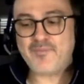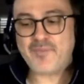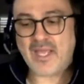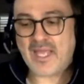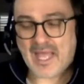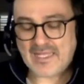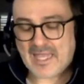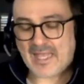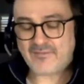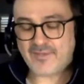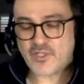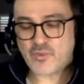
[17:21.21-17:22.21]
I'll
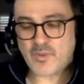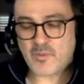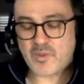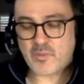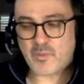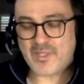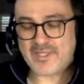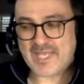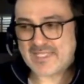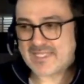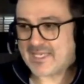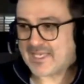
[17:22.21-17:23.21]
finish with one
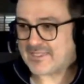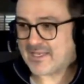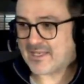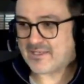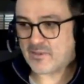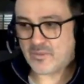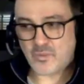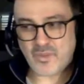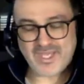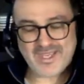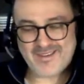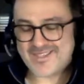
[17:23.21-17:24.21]
last thing, and we
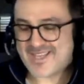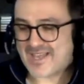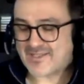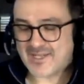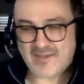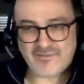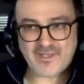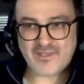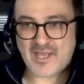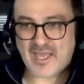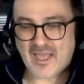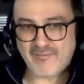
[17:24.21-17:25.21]
hear it on and off,
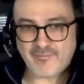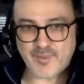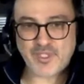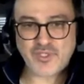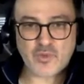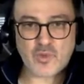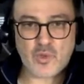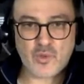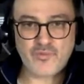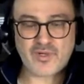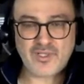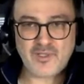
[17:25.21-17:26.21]
and I put it on
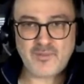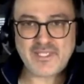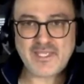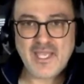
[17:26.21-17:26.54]
hold for a little bit.